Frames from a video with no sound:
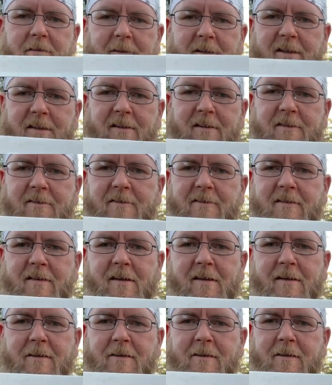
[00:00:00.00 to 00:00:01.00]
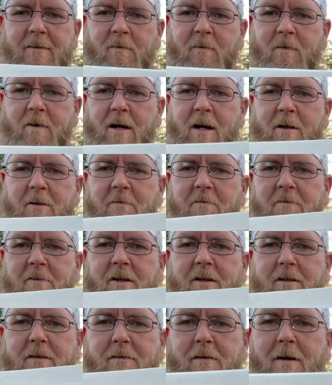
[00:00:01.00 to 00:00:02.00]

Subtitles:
This, I don't know.